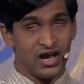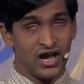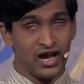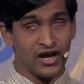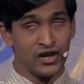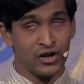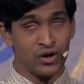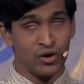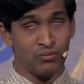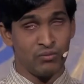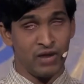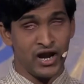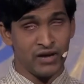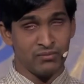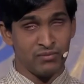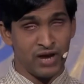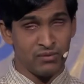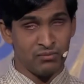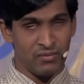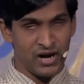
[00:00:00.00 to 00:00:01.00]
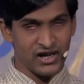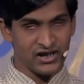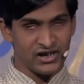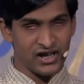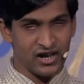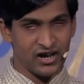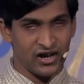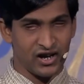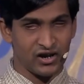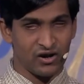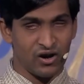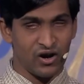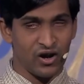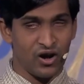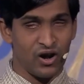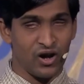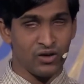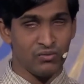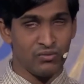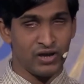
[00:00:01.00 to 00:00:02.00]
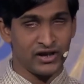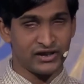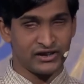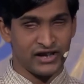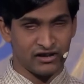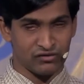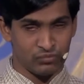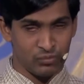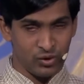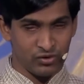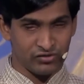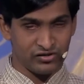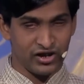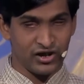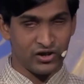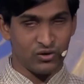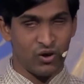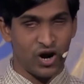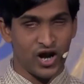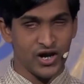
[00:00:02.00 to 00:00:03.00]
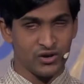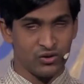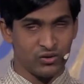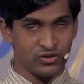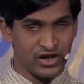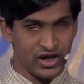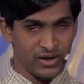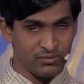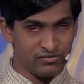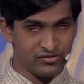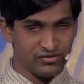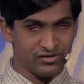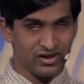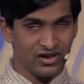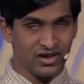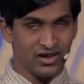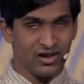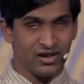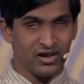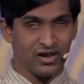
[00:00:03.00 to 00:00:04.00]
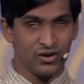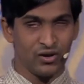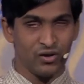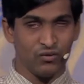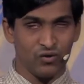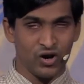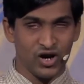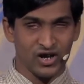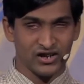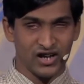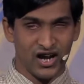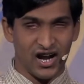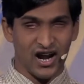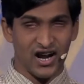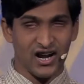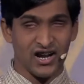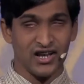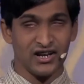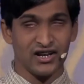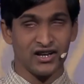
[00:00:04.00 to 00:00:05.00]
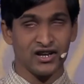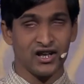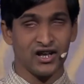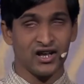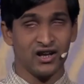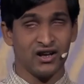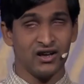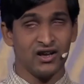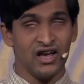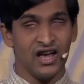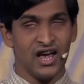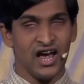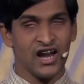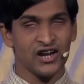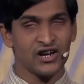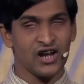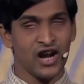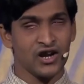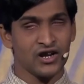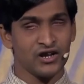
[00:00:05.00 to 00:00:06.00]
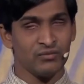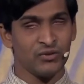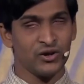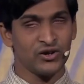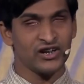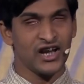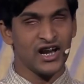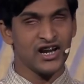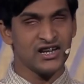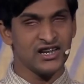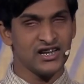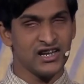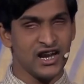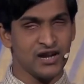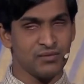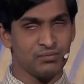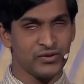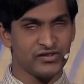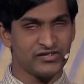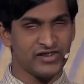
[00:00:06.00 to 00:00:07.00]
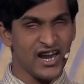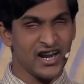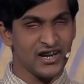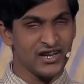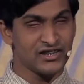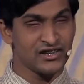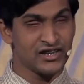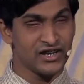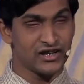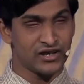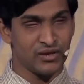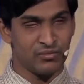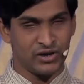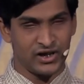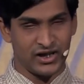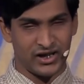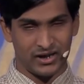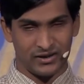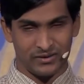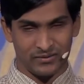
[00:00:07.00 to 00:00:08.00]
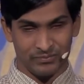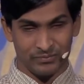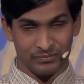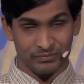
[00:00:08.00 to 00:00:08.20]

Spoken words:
and, you know, made my mentor record all my textbooks into audio tapes. You know, worked hard and got about 98% in the intermediate.